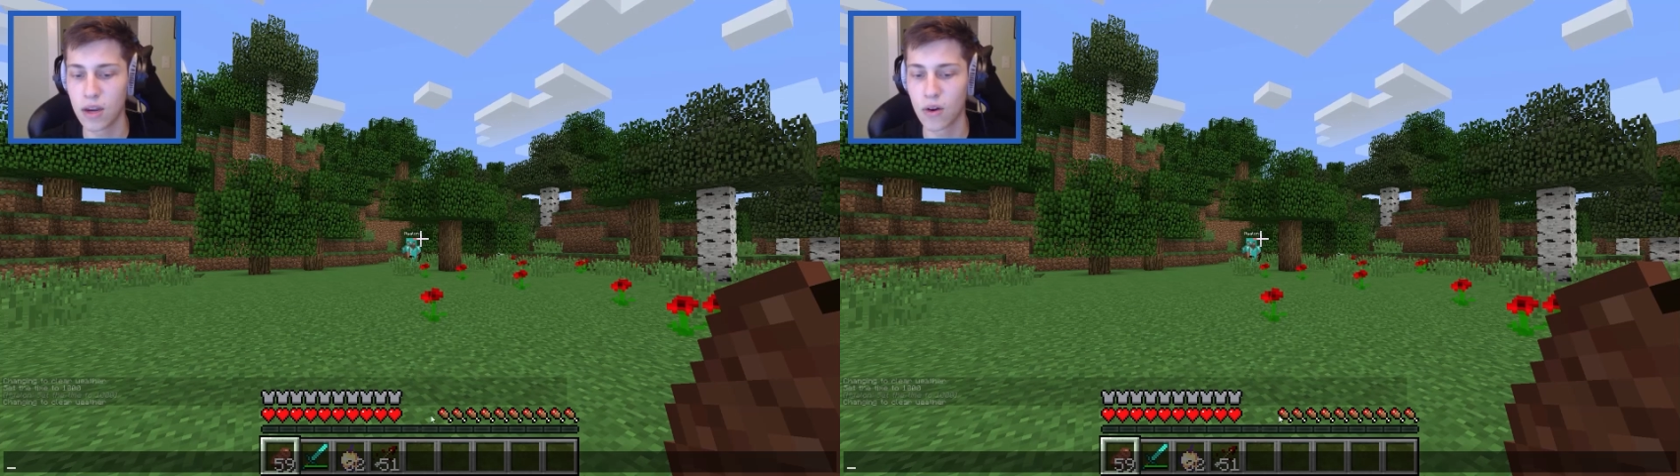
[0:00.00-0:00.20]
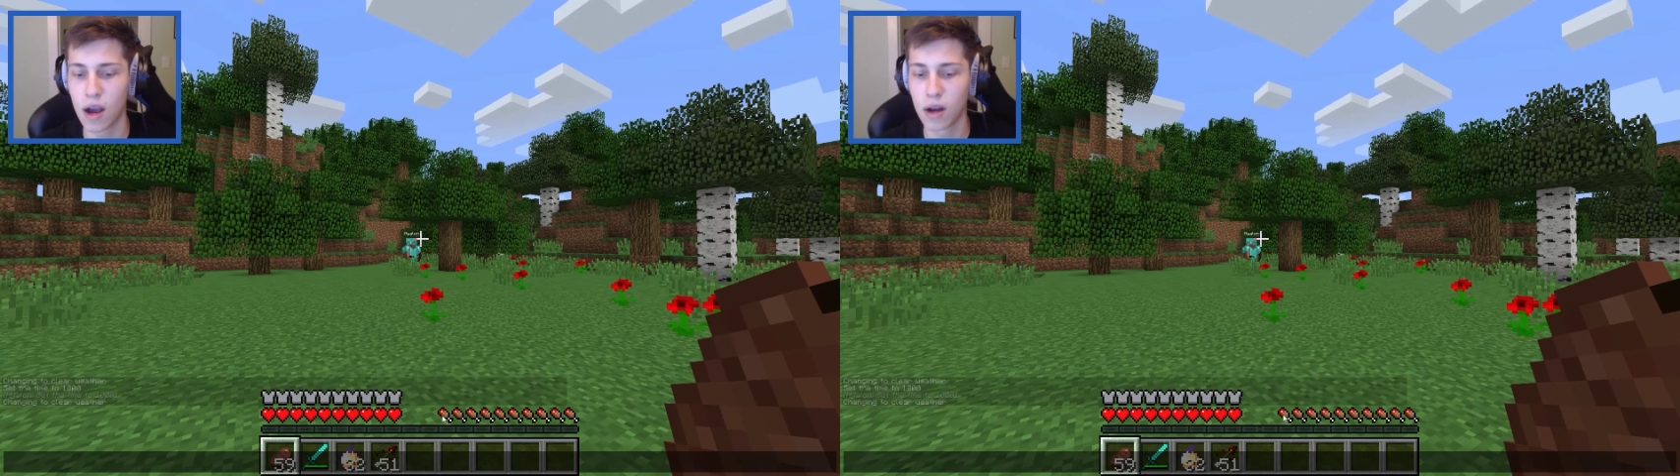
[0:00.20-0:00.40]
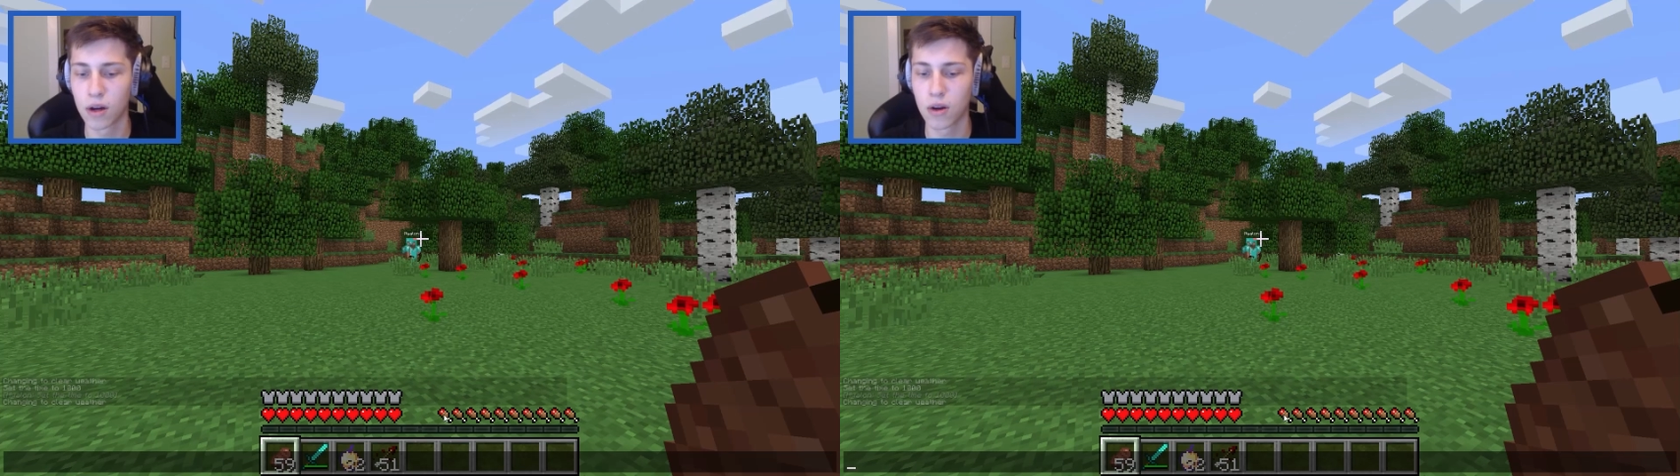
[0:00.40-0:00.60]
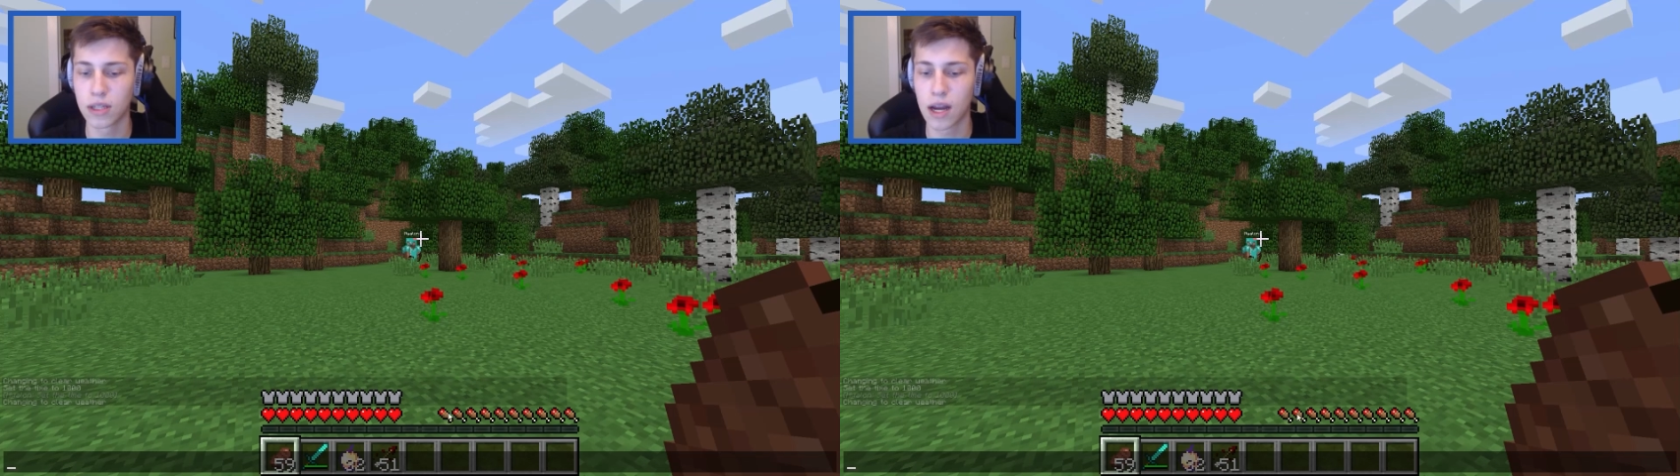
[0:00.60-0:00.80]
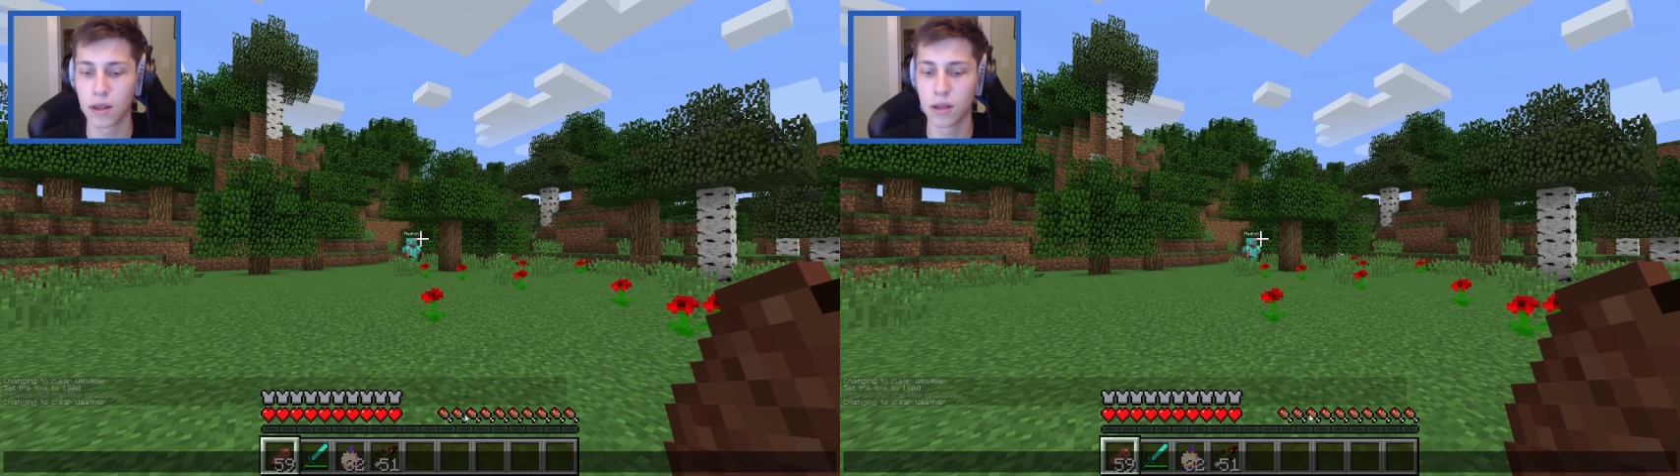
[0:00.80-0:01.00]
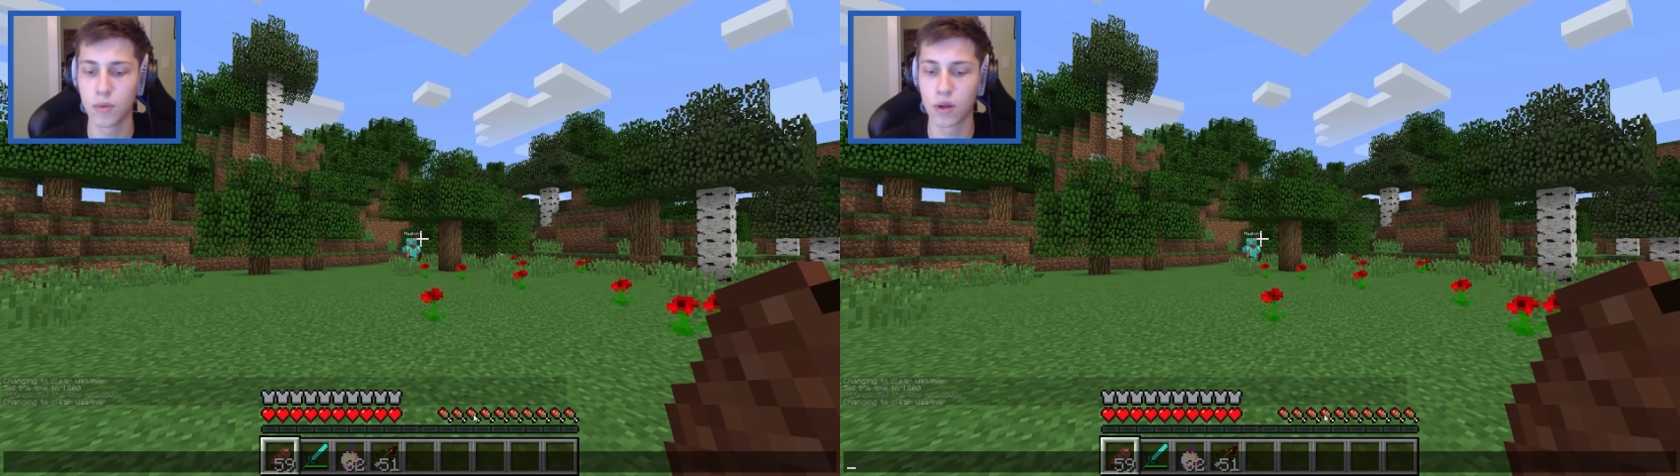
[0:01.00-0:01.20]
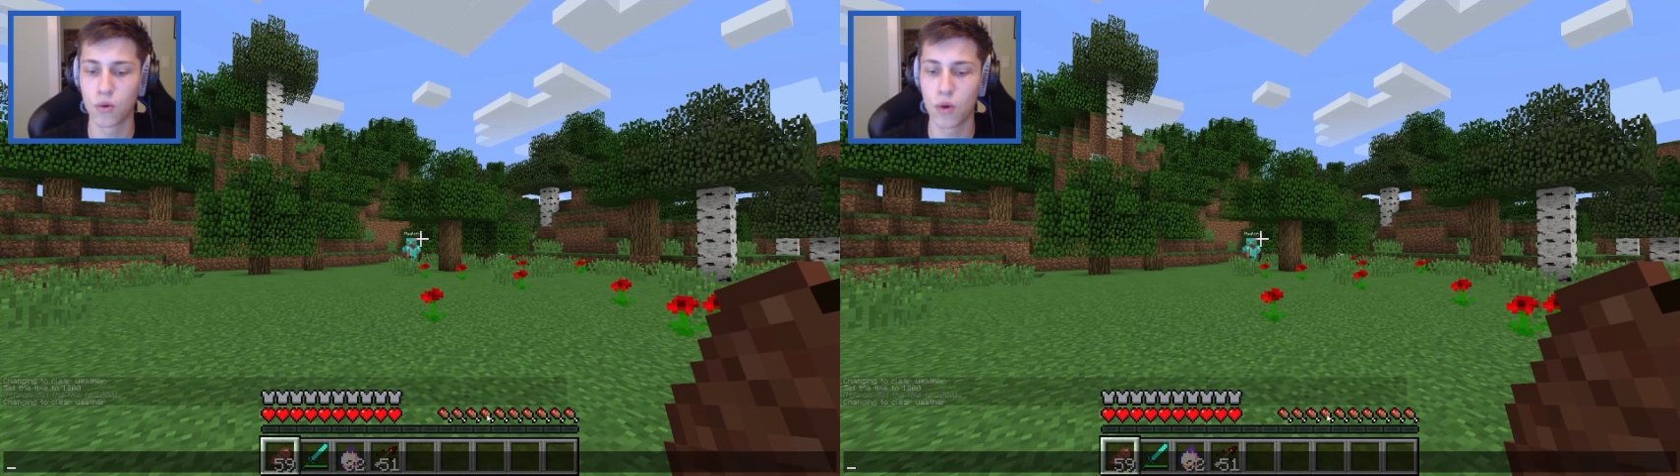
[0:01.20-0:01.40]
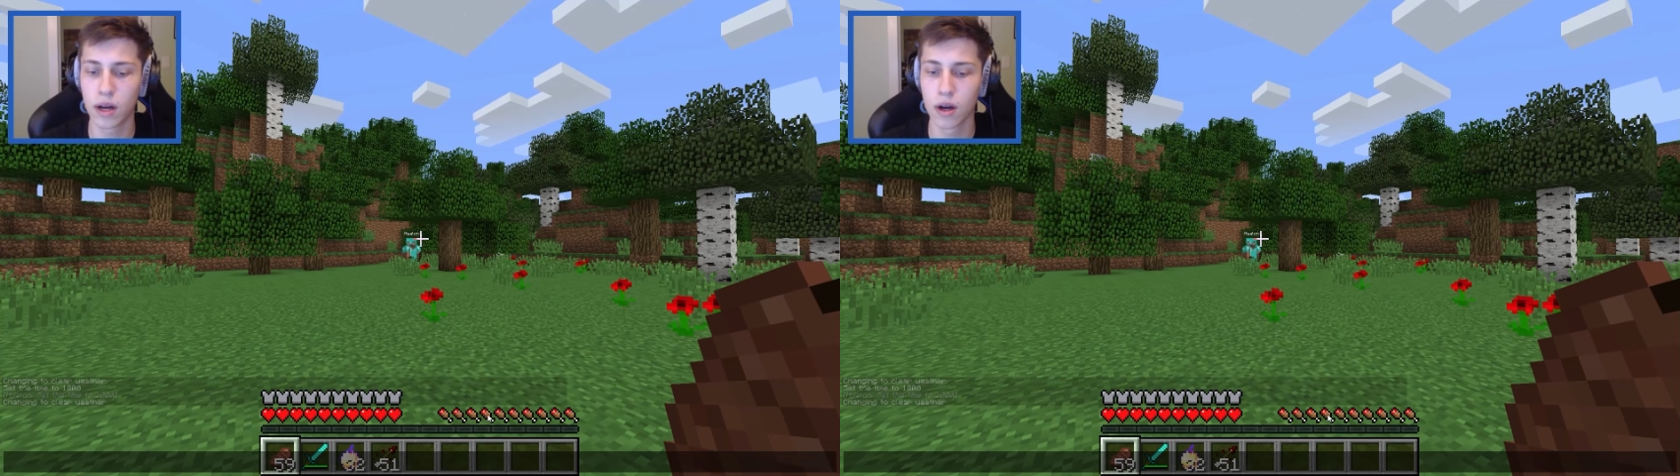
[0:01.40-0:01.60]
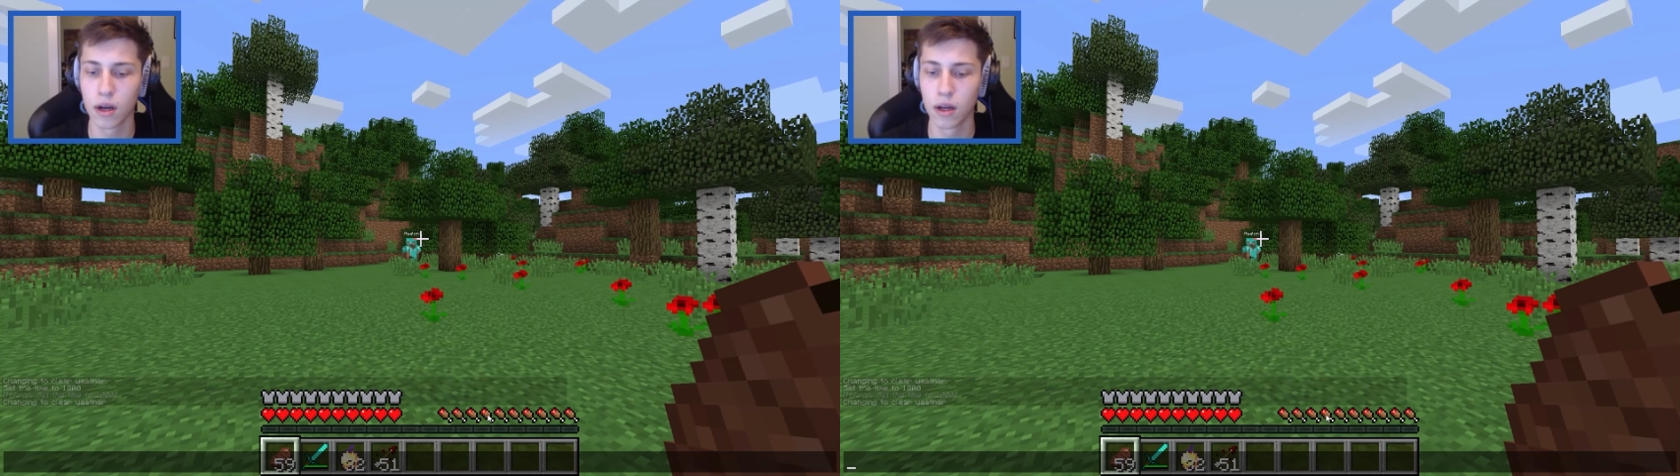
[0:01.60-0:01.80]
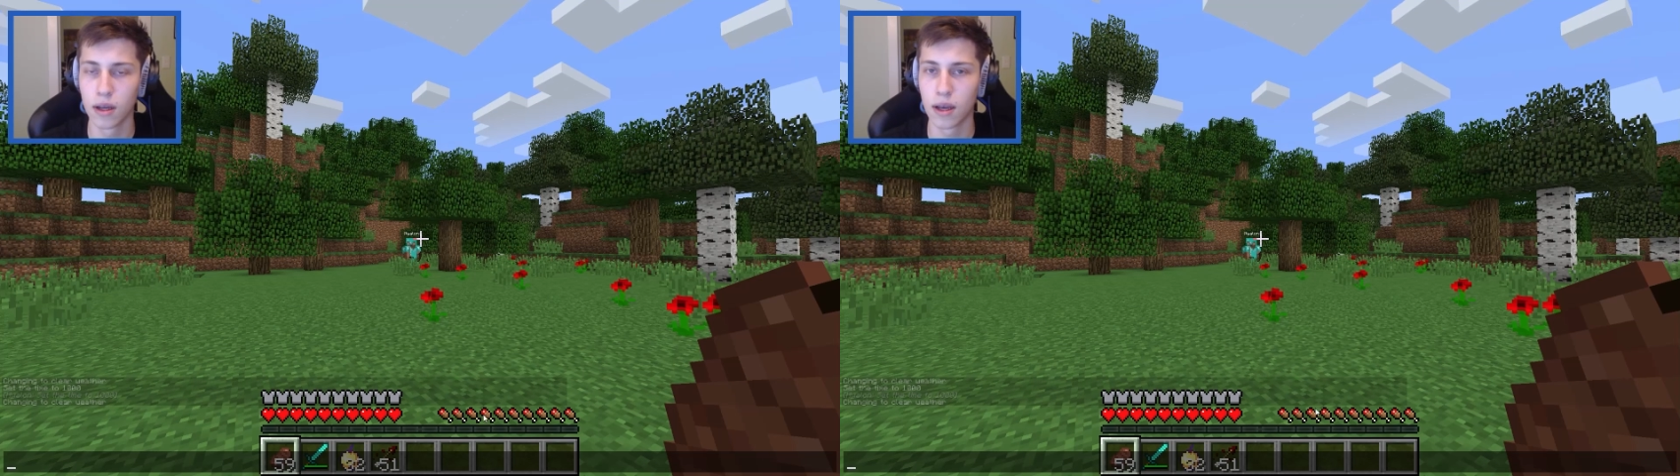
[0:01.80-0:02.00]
your hunger goes down a little bit quicker.